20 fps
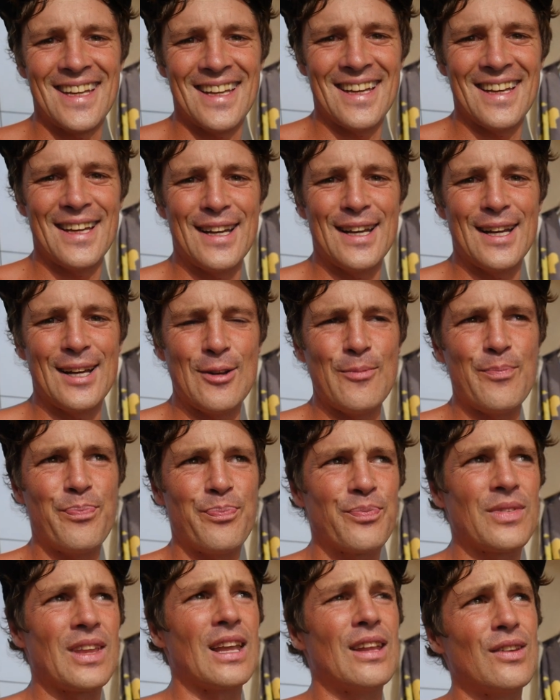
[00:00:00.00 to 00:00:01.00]

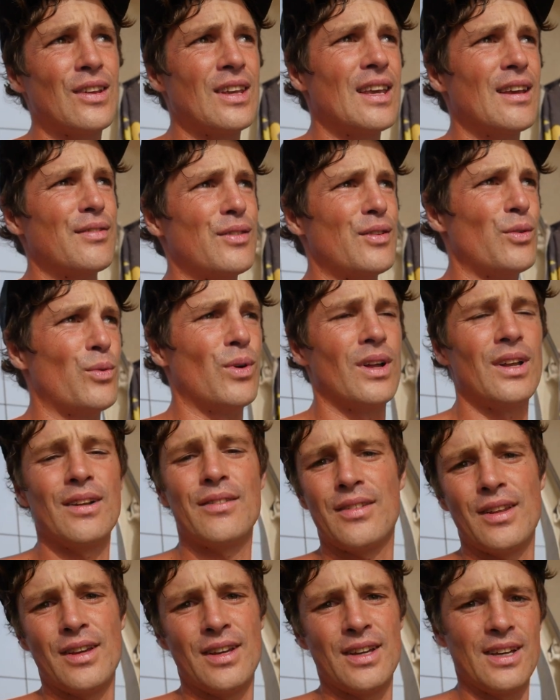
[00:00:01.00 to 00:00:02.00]
um, to give to one
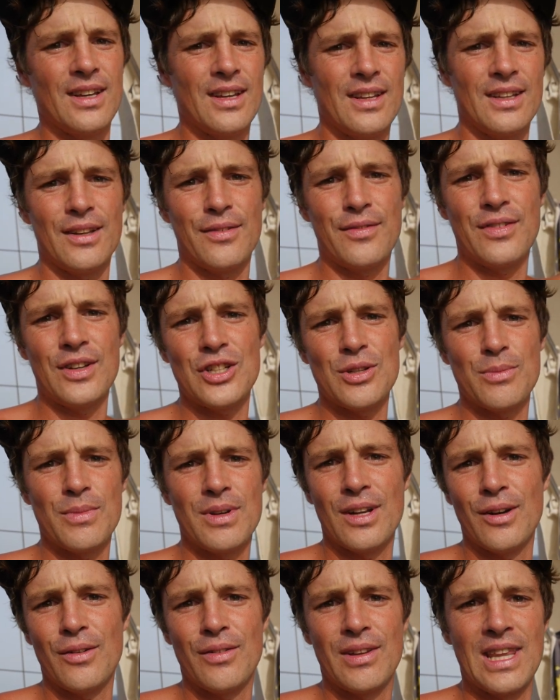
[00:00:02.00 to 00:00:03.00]
of the, the,
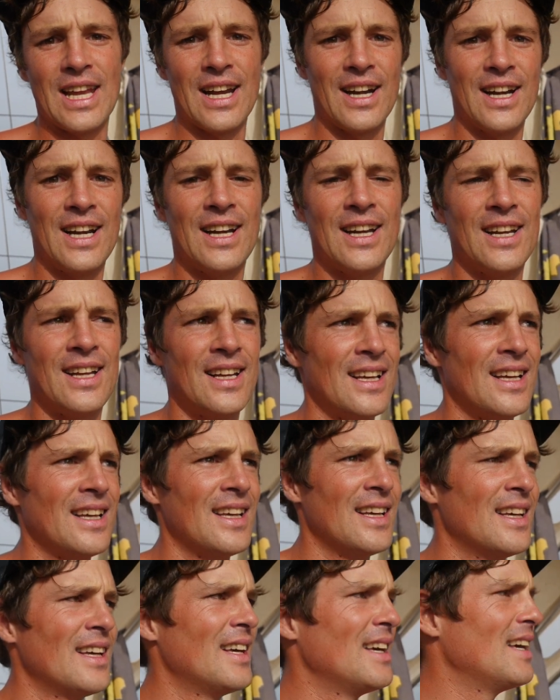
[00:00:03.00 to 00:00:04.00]
fishermen over there.
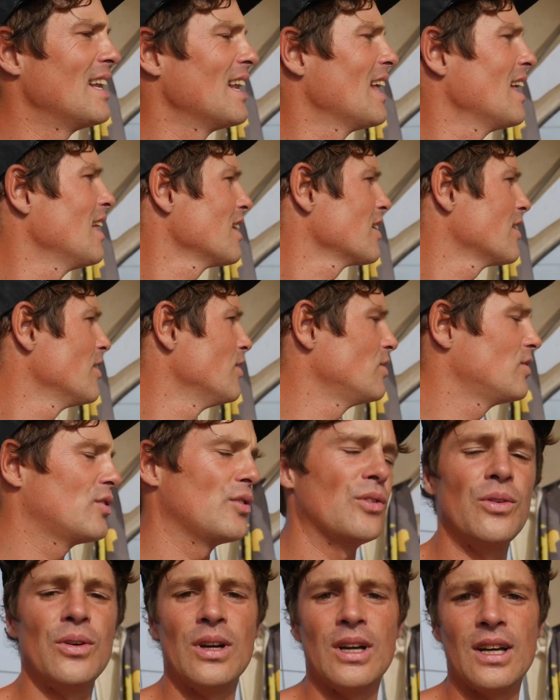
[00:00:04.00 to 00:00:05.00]
And I will go
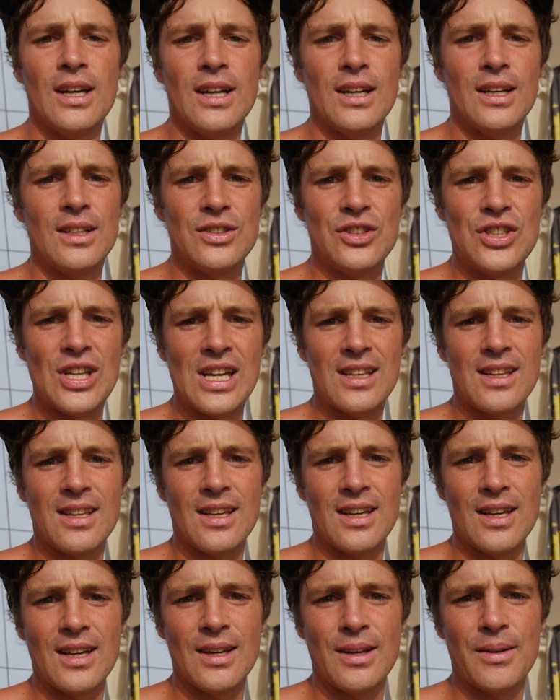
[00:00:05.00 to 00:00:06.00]
to uh, check
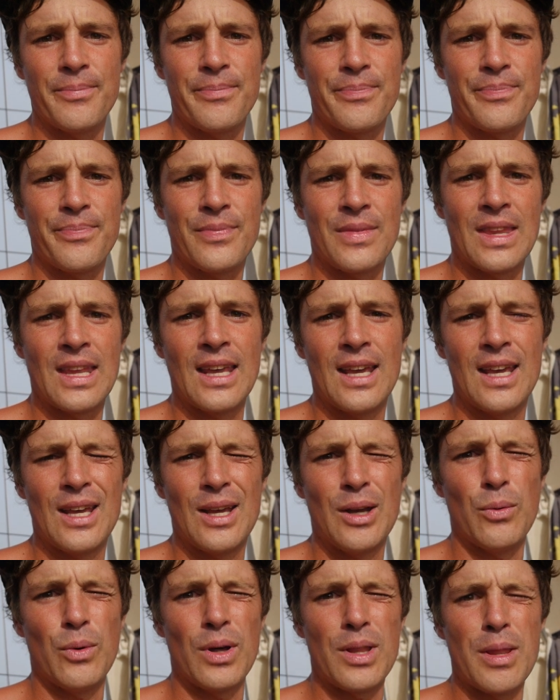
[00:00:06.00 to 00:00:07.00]
the
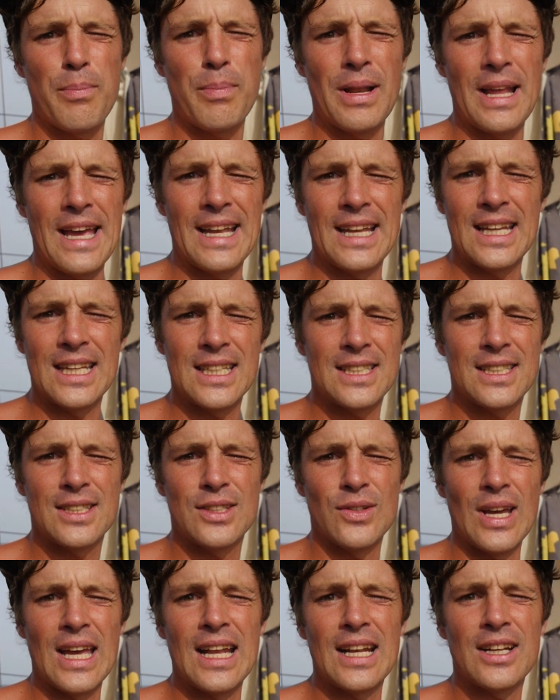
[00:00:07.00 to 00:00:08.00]
what the plan is
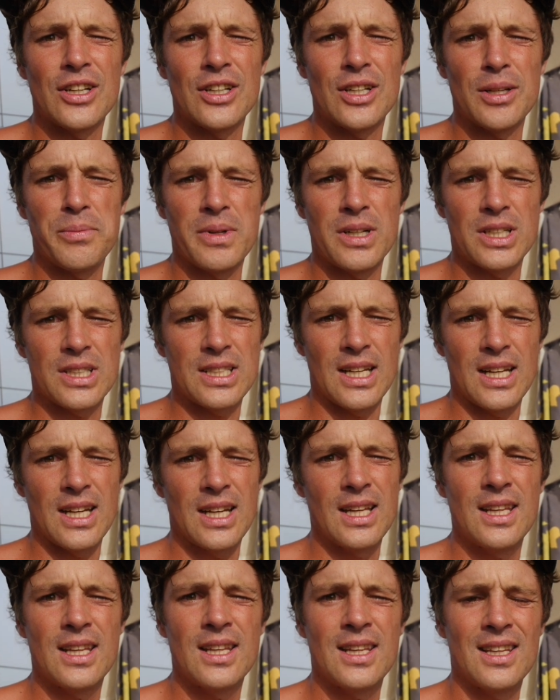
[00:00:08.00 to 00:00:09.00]
to enter the Marsa.
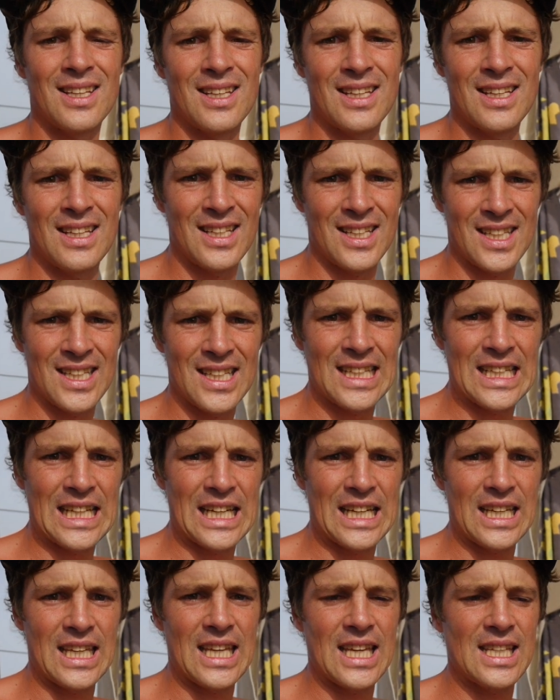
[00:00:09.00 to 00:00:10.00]

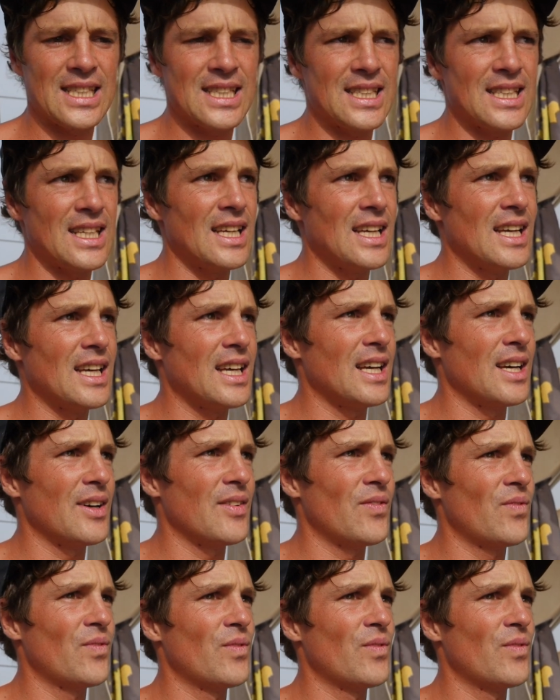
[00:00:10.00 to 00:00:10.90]
I guess uh,